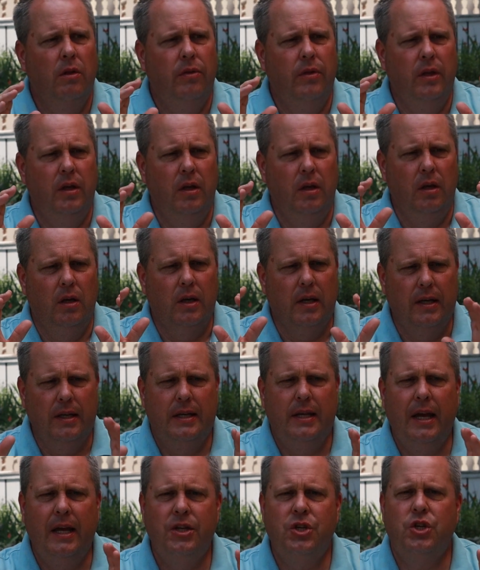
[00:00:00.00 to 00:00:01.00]
the
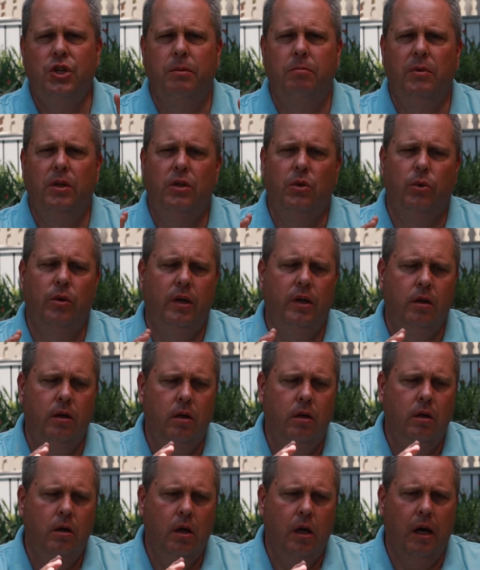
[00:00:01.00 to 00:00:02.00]
contention
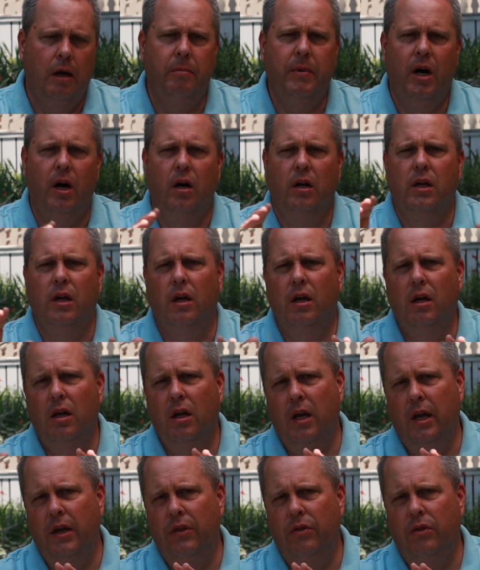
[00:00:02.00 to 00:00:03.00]
between America
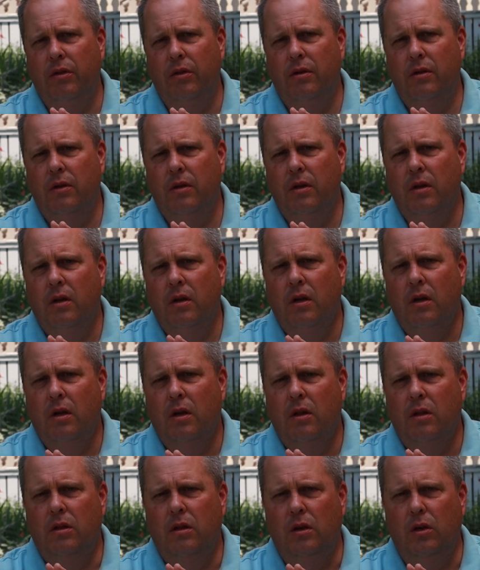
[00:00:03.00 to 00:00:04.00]
and
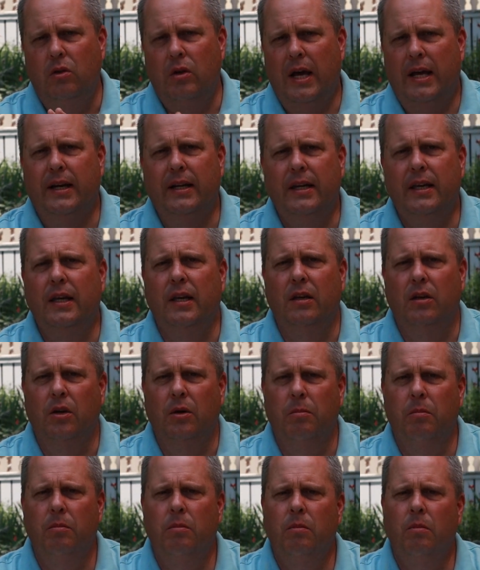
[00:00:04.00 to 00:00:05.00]
the United
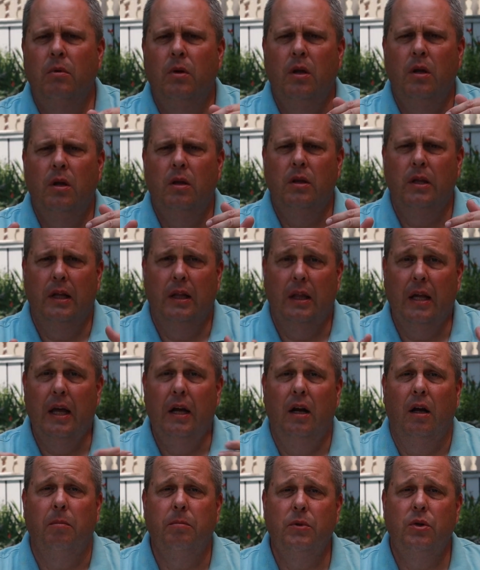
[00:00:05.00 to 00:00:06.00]
Kingdom that
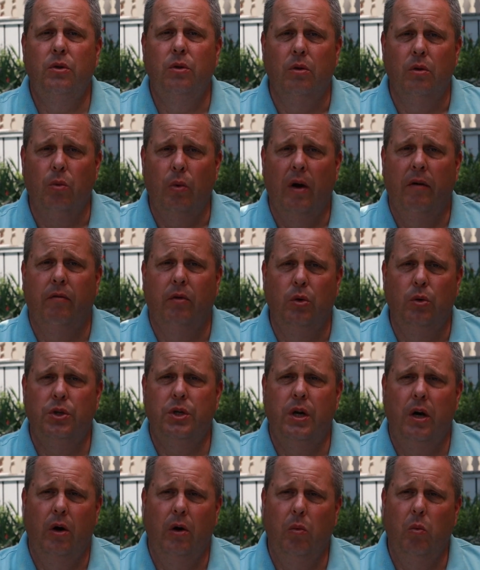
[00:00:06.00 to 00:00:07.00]
led up to the
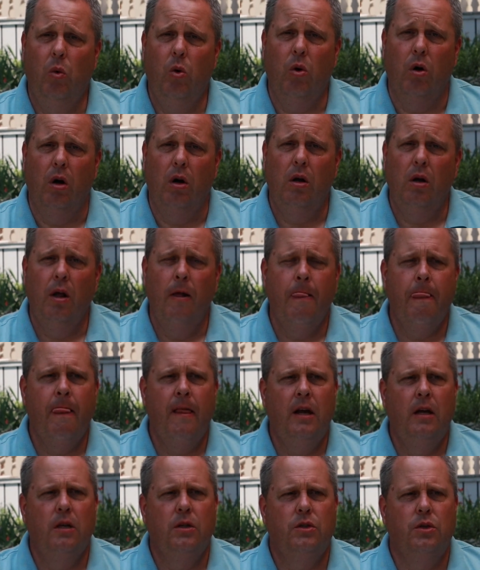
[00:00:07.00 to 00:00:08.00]
Revolutionary War.
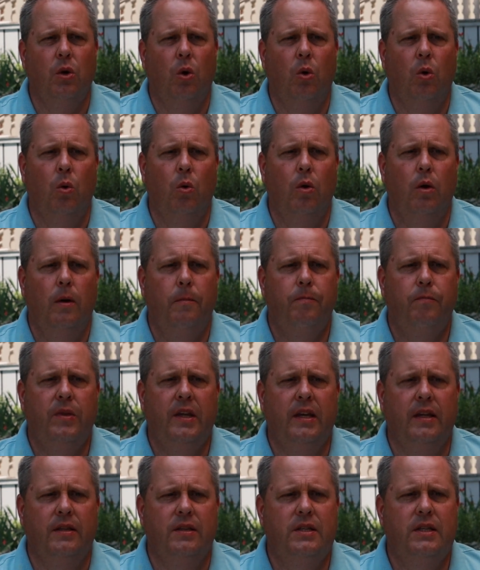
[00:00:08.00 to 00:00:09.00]
So
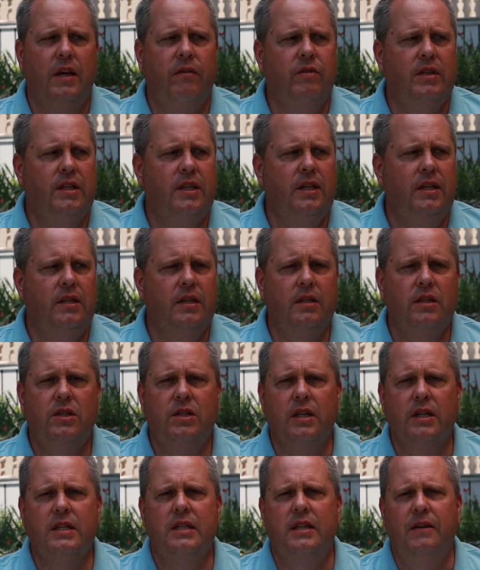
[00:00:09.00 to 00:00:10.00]
in
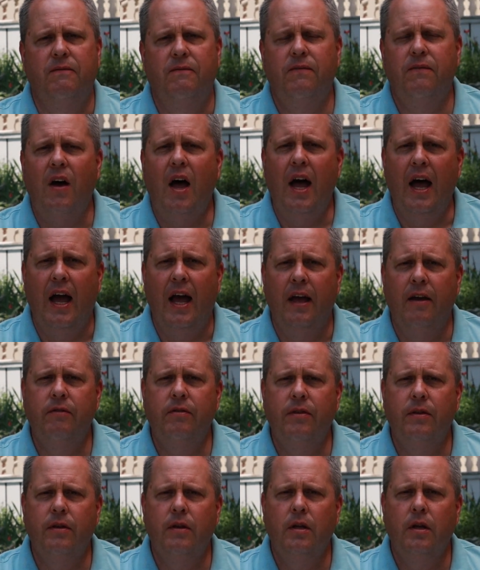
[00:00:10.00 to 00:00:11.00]

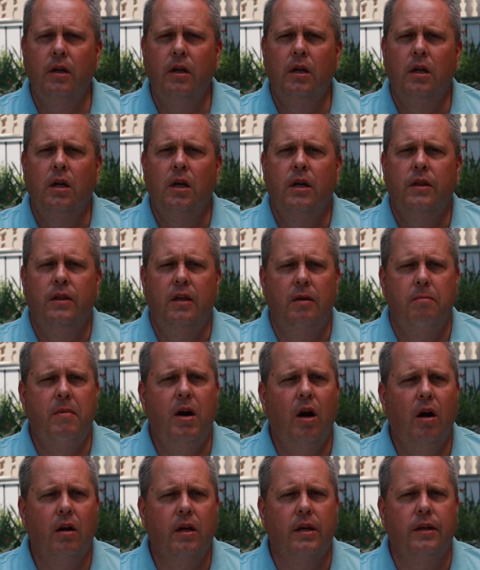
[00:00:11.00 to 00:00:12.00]
1765, the
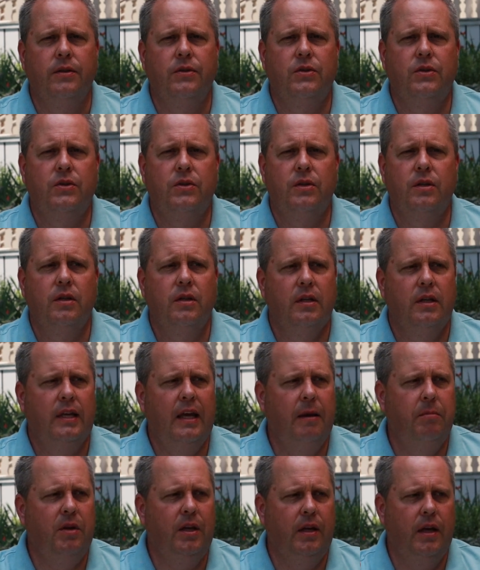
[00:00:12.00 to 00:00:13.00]
Americans
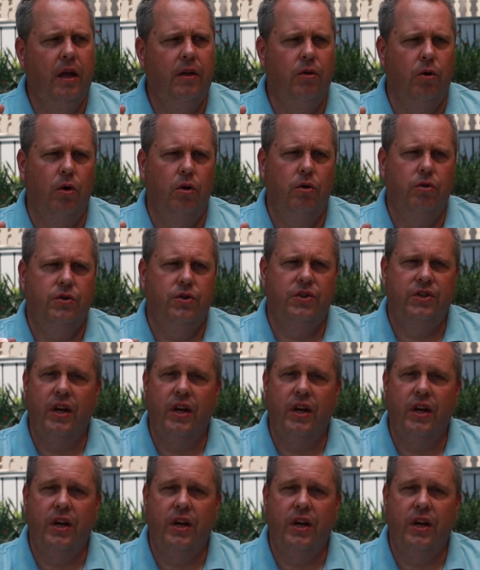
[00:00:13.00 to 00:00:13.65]
came together,